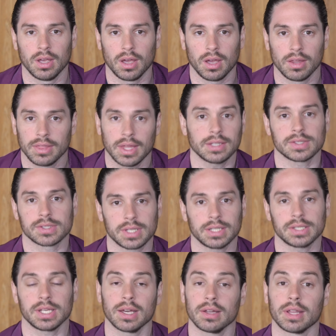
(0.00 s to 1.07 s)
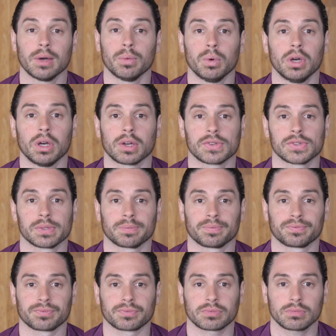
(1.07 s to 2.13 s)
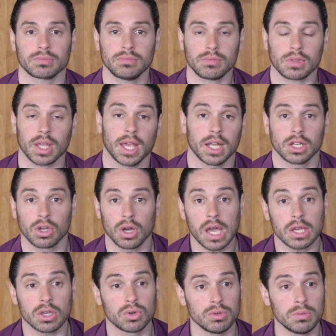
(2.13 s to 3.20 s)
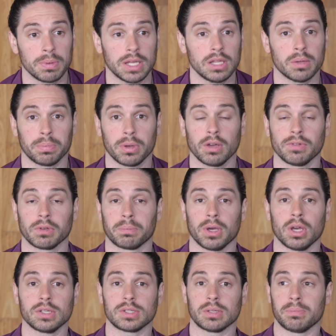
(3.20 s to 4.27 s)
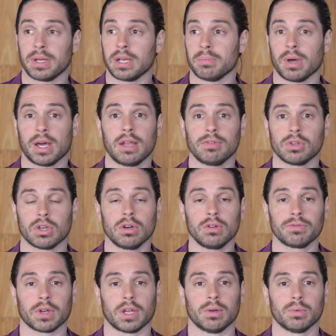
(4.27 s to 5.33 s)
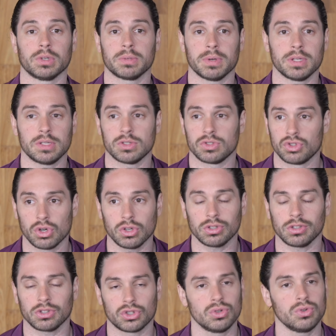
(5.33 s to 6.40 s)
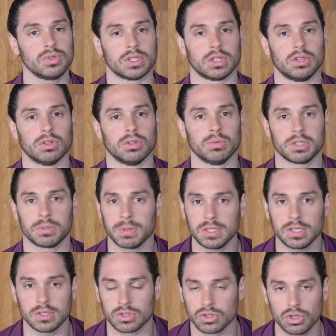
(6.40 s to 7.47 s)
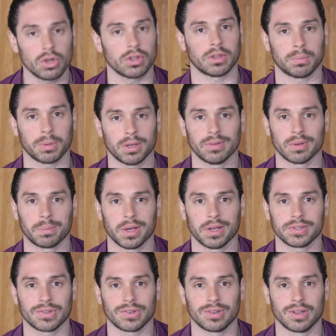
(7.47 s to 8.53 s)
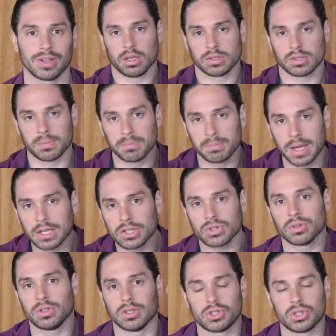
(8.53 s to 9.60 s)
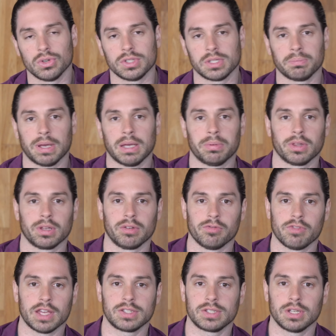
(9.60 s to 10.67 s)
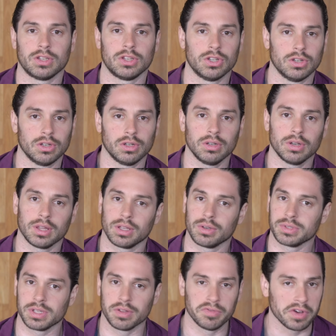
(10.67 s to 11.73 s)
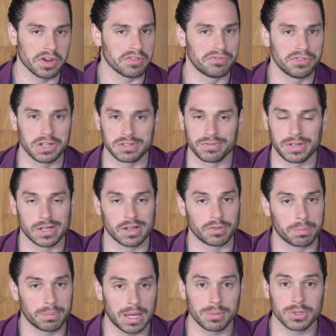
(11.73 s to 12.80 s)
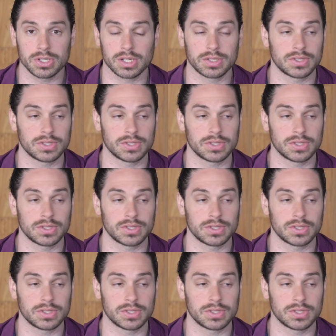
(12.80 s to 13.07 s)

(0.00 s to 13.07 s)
That's how that works. And a guy could be the perfect person, but he might have a girlfriend, which means he's not choosing you, which means he's not the perfect person. So make sure you're choosing people that invest in you. I think it was in the very first video I ever published,